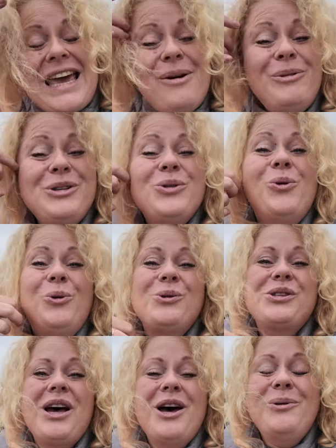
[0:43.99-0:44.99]
It was
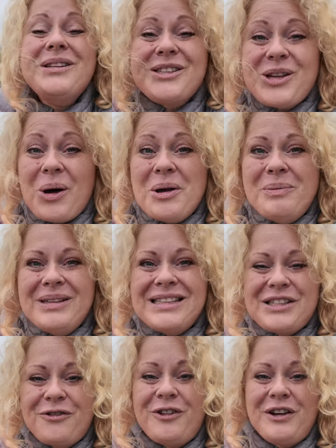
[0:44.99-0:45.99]
also
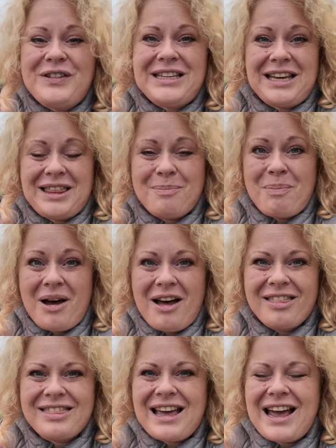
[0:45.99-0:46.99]
Simon's 50th
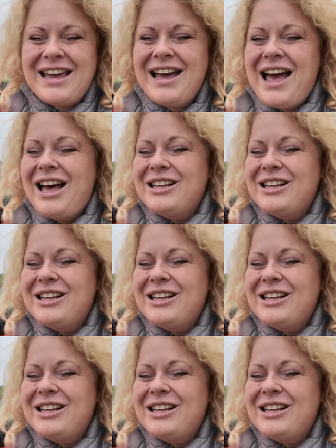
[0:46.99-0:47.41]
birthday,